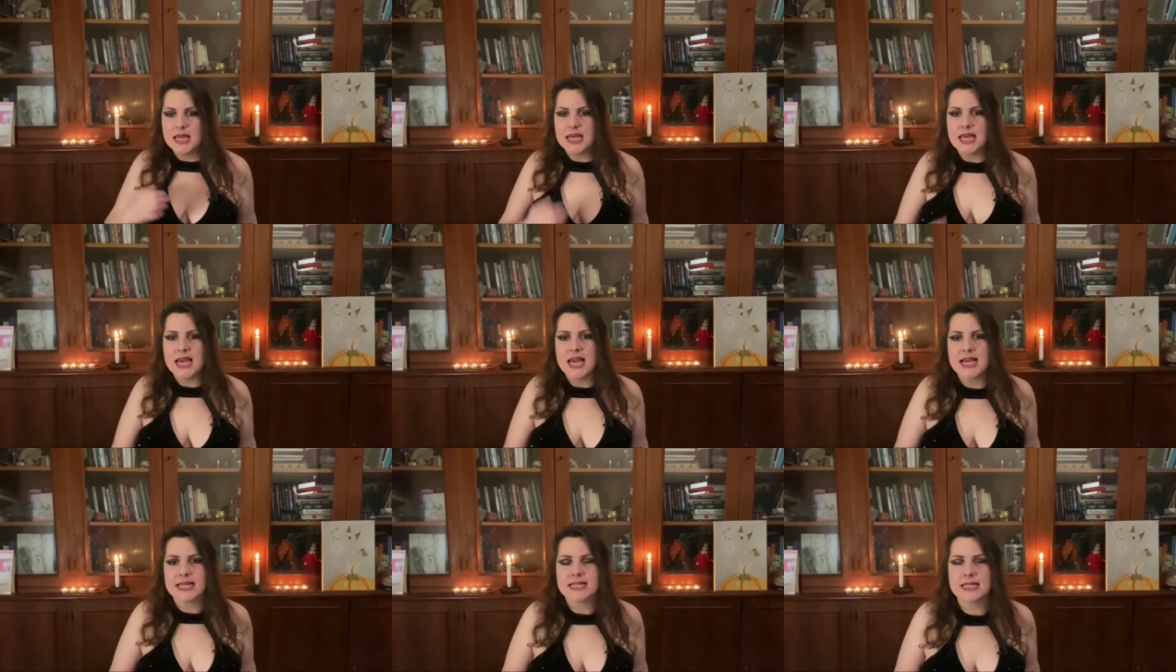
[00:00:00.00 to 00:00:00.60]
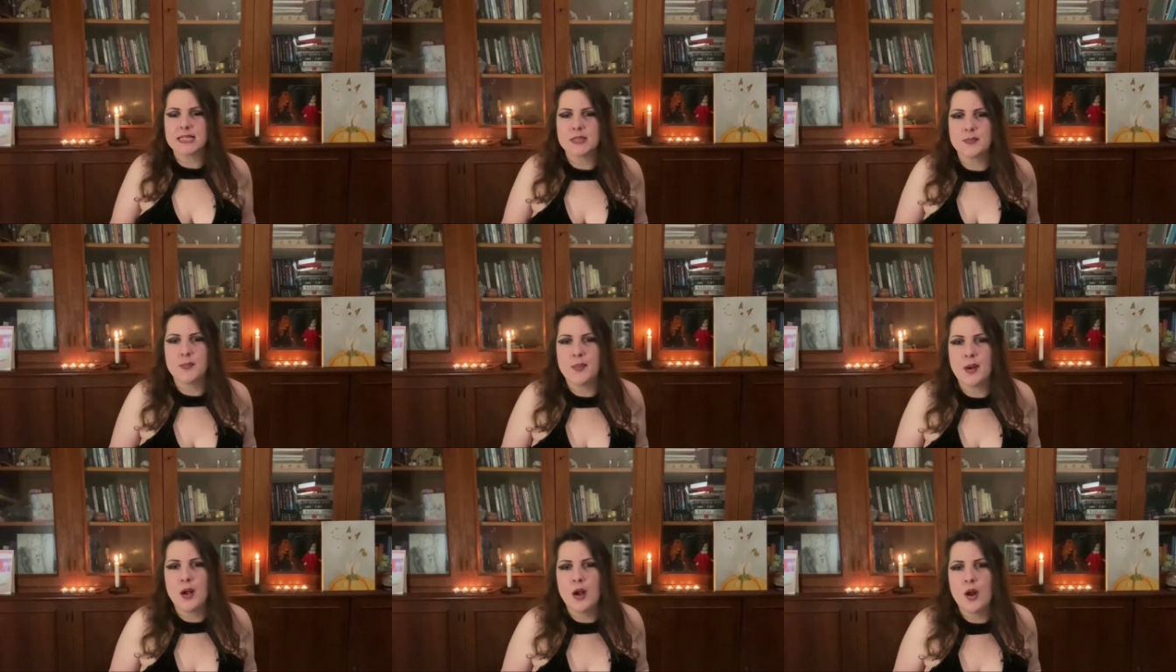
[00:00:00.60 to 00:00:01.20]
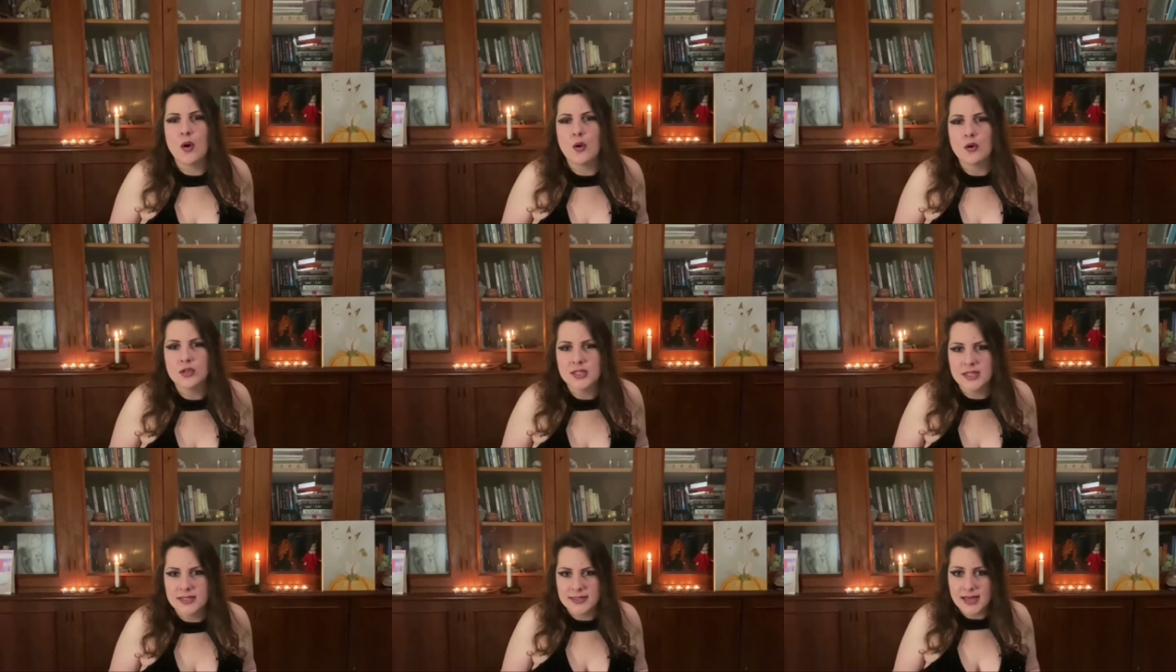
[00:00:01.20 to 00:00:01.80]
He
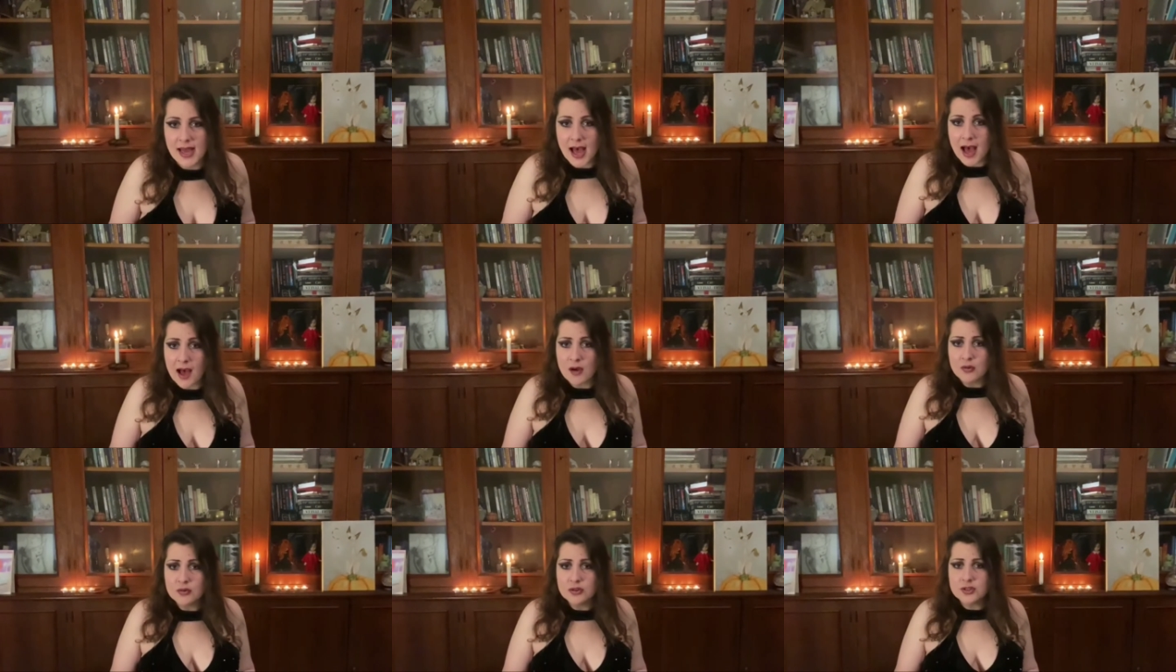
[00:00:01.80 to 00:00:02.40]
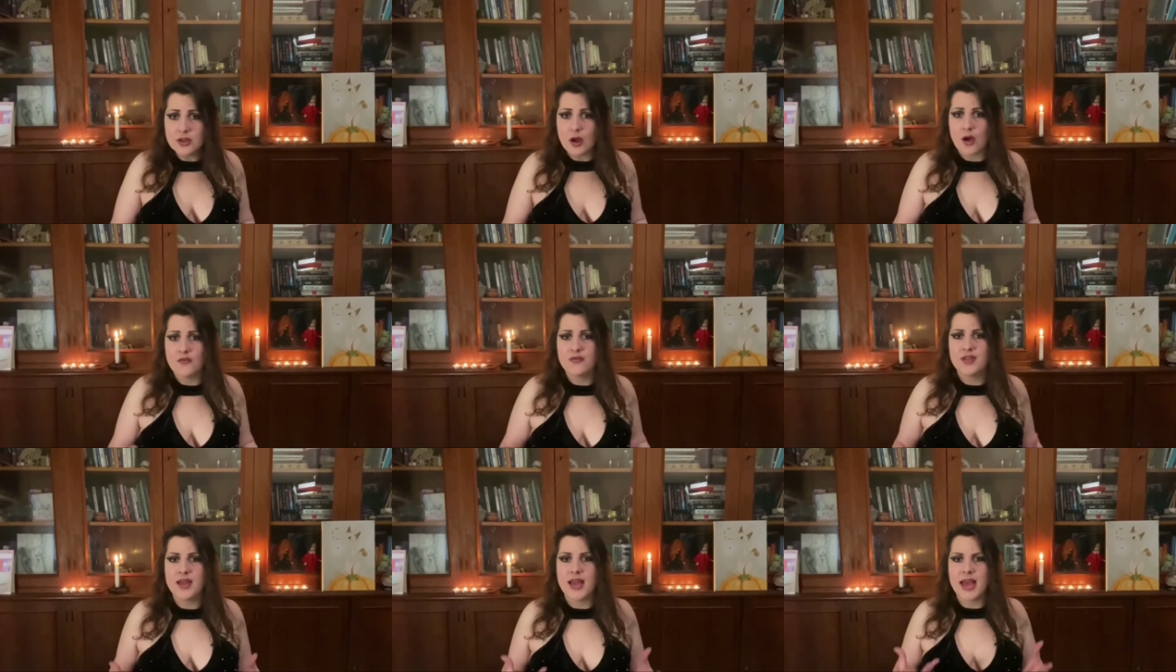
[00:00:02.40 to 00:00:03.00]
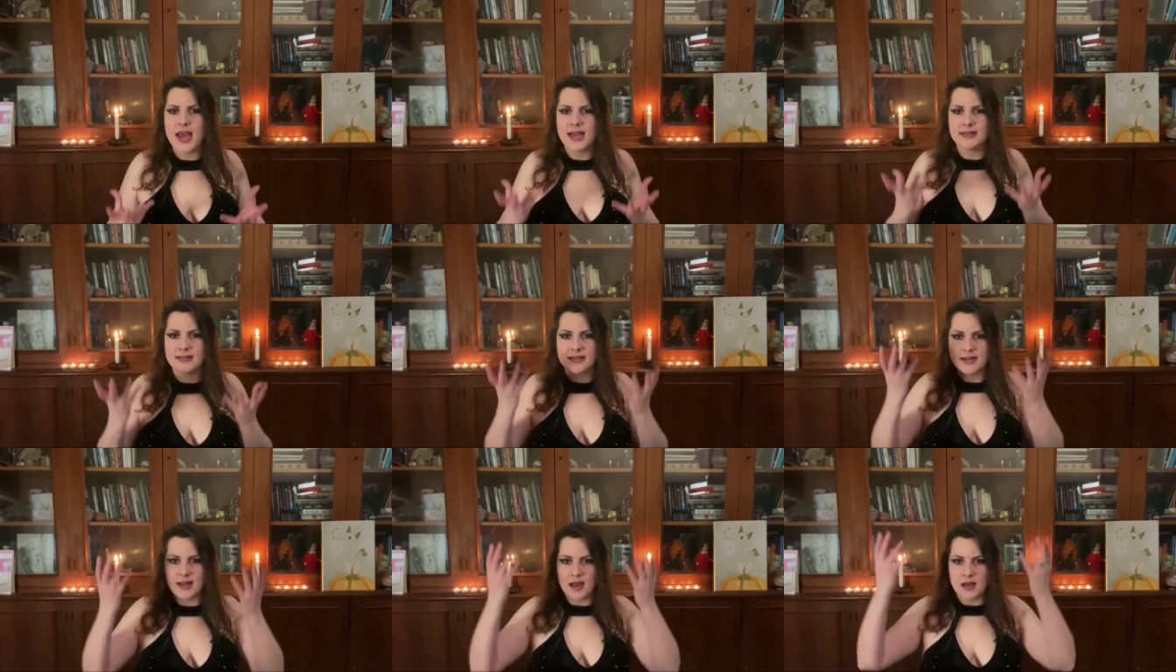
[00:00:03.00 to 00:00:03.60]
exploded out of the
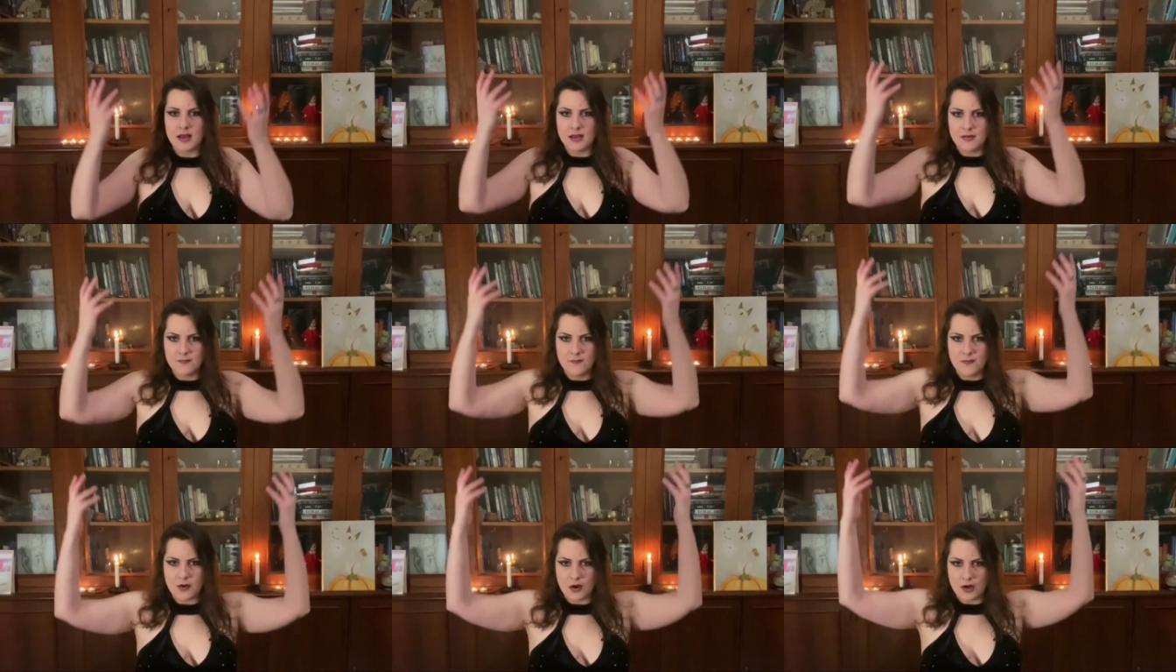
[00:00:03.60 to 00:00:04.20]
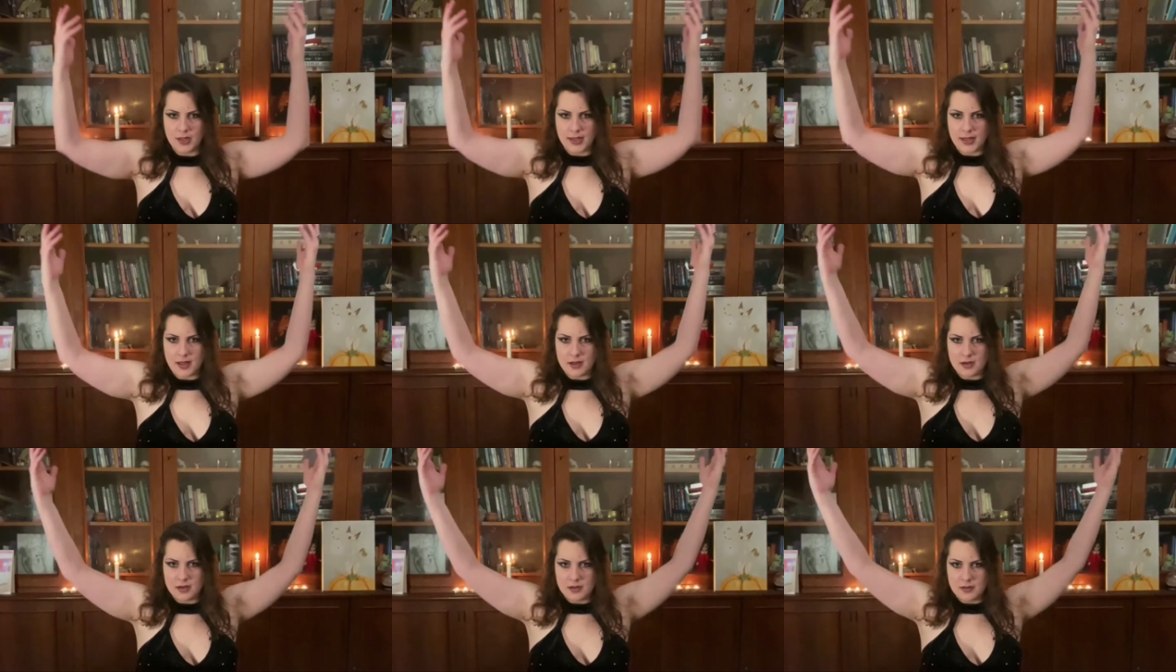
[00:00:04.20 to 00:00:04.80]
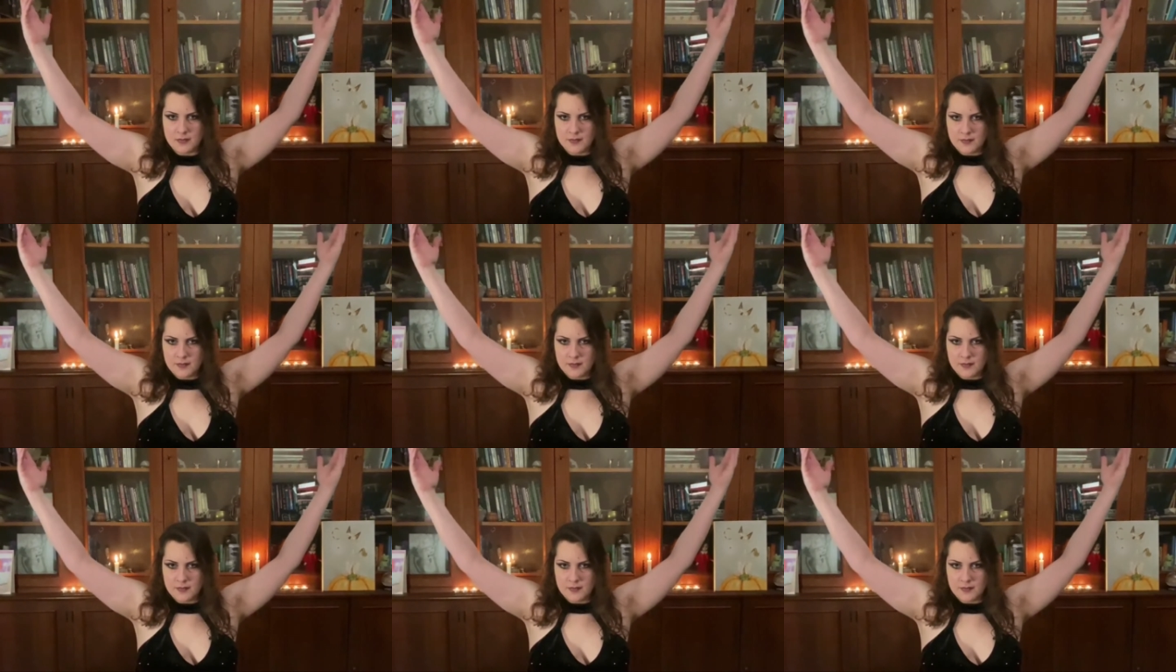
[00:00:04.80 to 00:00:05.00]
Etna volcan.